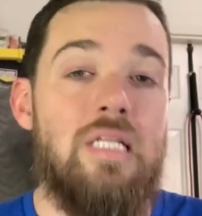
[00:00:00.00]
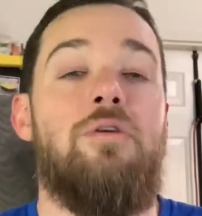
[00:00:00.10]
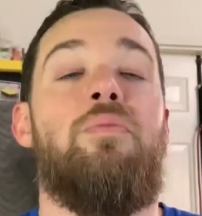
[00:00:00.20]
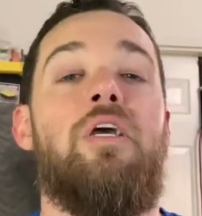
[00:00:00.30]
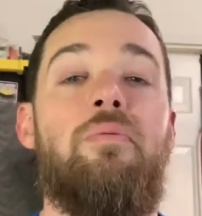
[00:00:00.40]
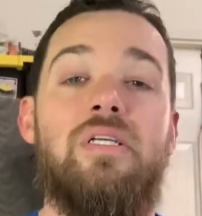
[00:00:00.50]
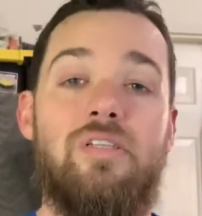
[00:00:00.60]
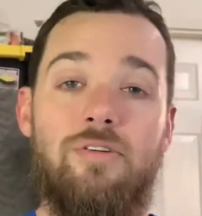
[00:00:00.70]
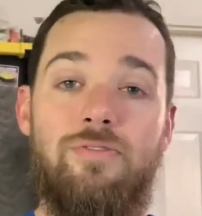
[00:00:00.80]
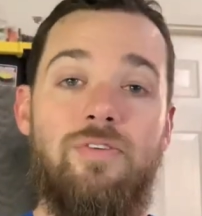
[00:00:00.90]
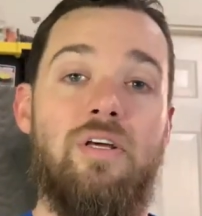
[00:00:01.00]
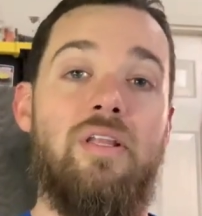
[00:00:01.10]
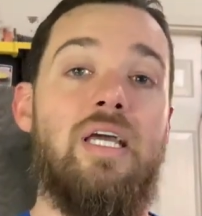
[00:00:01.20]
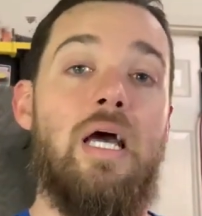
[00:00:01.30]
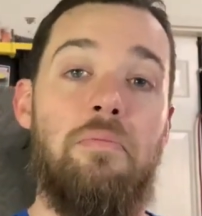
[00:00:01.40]
to make myself feel
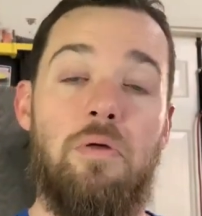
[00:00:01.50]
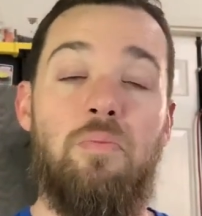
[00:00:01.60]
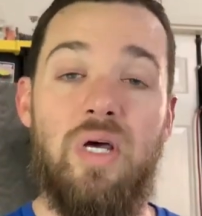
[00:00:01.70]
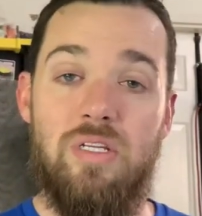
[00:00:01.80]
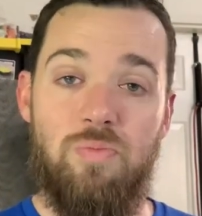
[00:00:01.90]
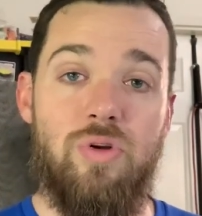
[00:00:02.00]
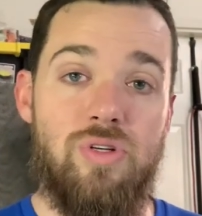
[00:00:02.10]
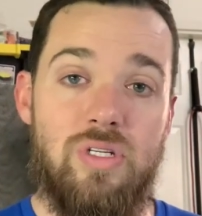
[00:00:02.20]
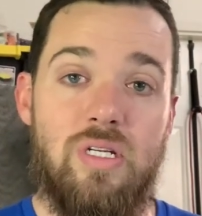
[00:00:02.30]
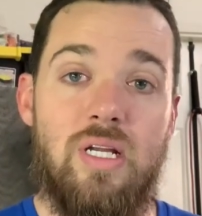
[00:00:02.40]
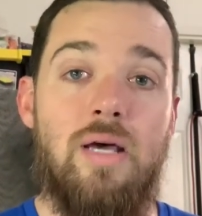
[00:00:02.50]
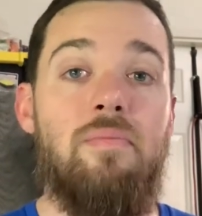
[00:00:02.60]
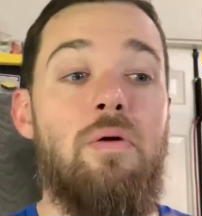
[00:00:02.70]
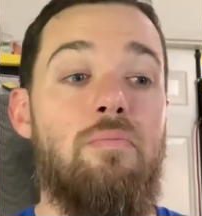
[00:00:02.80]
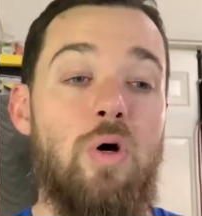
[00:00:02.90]
like I'm the best person,
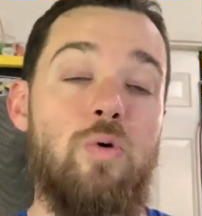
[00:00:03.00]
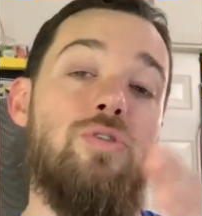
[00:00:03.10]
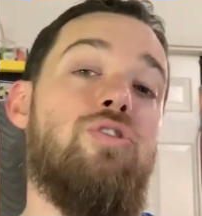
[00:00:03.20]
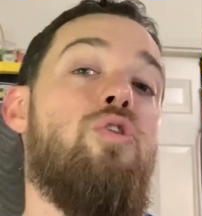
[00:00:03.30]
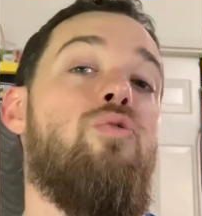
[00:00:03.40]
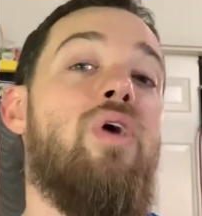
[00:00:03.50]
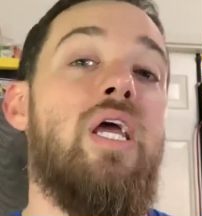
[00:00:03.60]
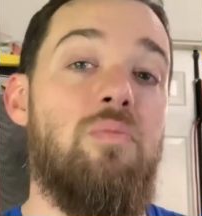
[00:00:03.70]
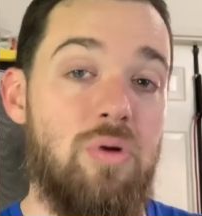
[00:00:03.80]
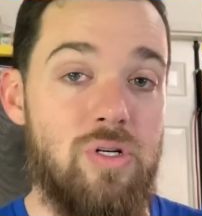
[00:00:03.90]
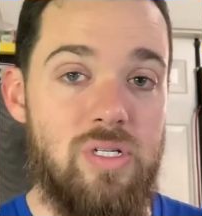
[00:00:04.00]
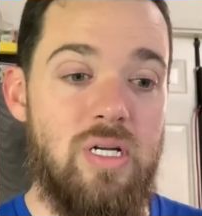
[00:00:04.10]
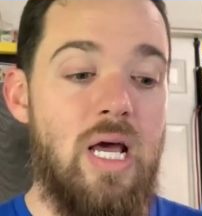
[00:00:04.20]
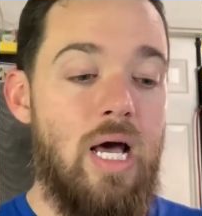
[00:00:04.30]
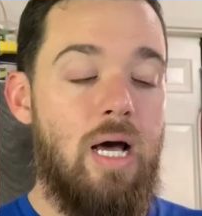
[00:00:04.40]
I'm the most right
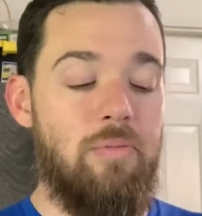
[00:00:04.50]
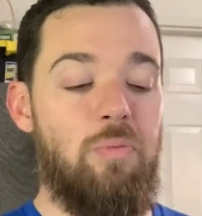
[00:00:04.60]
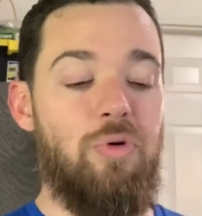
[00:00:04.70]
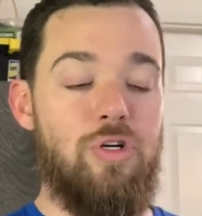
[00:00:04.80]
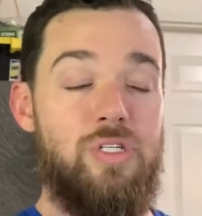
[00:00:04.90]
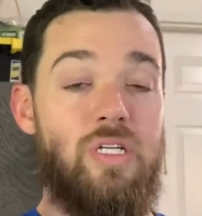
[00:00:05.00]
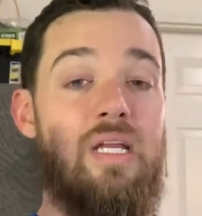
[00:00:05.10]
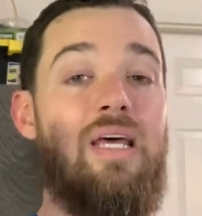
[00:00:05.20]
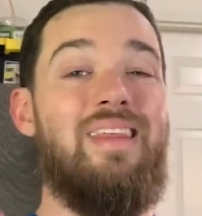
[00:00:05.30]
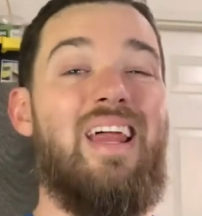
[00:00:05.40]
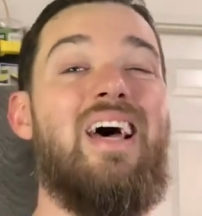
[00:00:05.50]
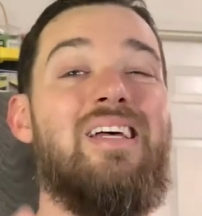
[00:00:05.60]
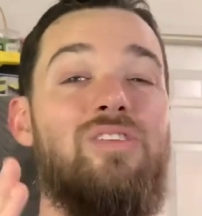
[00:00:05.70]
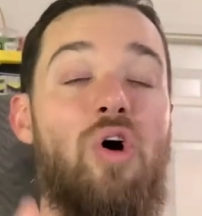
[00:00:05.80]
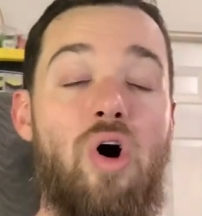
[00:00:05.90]
person, I'm the person that
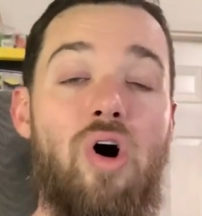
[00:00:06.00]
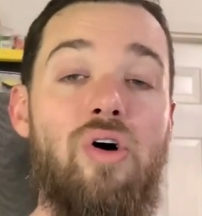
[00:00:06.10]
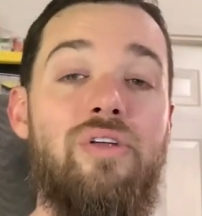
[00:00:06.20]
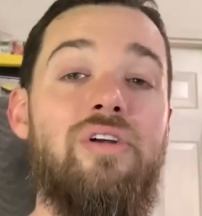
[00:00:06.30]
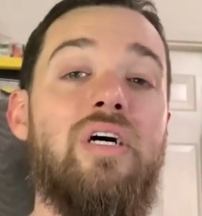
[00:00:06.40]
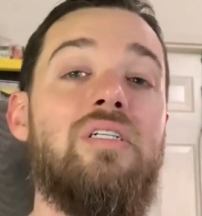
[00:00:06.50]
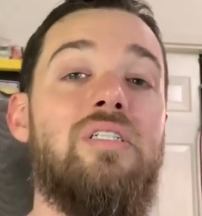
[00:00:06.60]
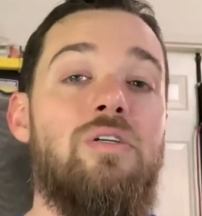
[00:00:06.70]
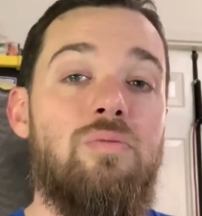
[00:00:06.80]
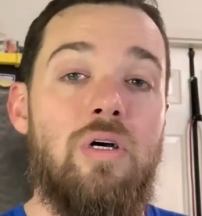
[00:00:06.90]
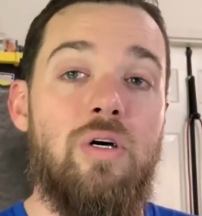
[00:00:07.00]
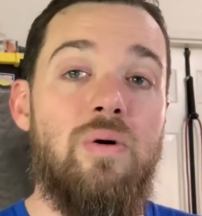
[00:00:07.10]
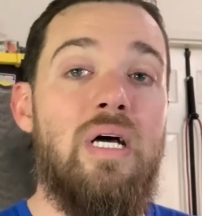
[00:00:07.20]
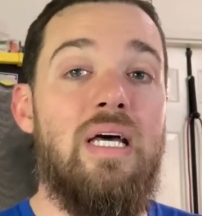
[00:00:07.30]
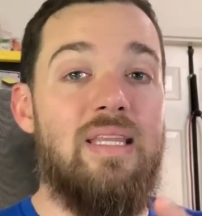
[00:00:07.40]
has all their ducks in a
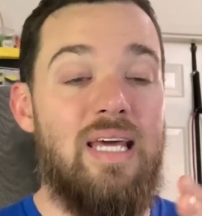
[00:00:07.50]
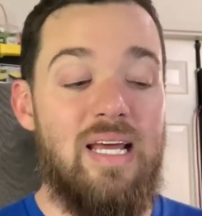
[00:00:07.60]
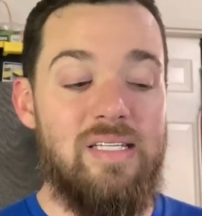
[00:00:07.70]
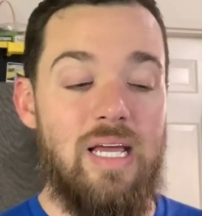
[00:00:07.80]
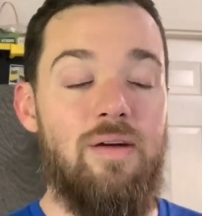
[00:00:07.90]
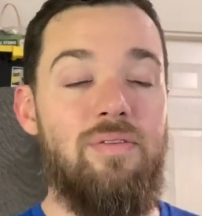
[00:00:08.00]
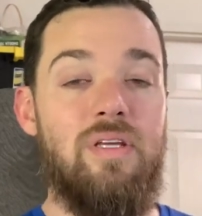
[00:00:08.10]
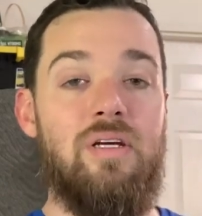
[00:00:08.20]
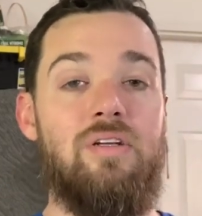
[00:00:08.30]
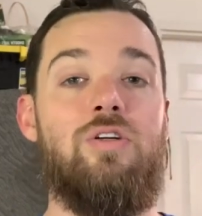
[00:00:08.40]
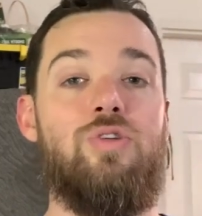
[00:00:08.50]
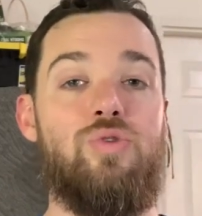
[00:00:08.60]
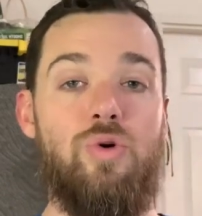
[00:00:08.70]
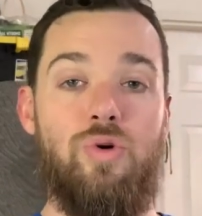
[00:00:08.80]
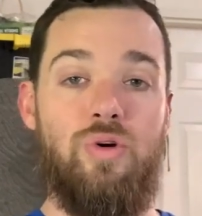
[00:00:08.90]
row, that has everything under
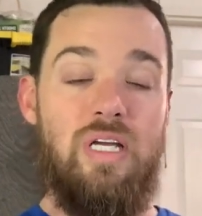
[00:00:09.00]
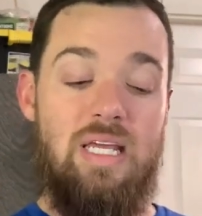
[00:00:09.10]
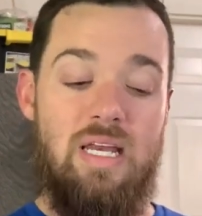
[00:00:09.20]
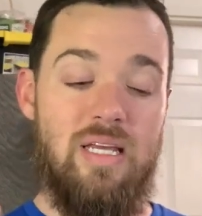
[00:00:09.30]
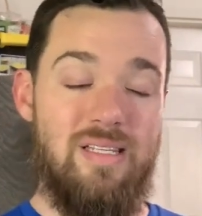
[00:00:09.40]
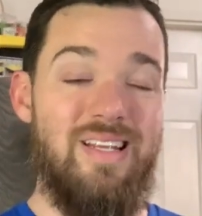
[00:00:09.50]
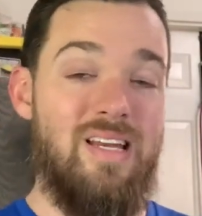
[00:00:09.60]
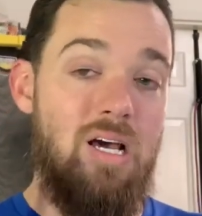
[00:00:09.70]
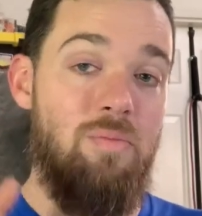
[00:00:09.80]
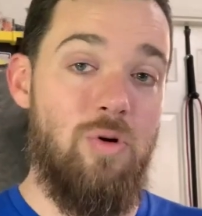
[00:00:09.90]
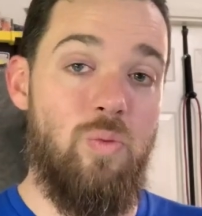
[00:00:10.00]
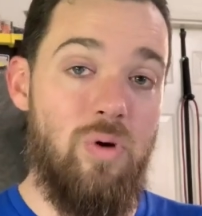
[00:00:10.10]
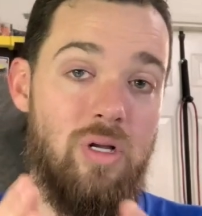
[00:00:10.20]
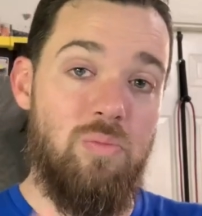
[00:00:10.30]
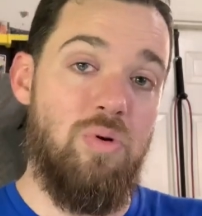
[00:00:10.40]
control, and that is the number
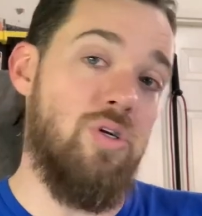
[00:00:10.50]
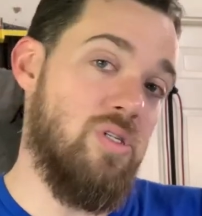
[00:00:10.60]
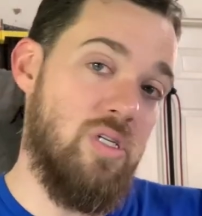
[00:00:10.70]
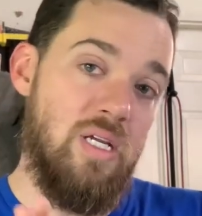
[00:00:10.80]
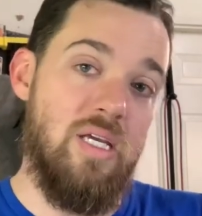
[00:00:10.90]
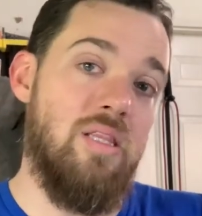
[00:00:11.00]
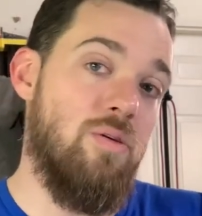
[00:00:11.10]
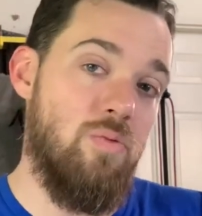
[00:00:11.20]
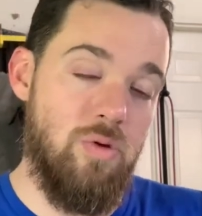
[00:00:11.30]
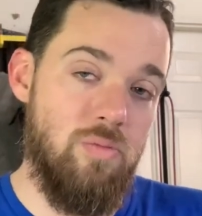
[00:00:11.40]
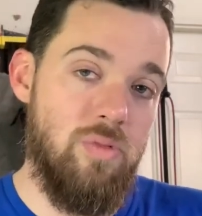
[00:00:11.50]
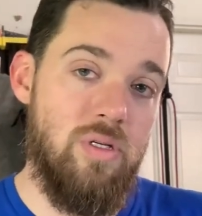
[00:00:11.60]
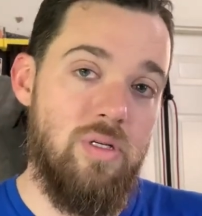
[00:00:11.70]
one person in the room.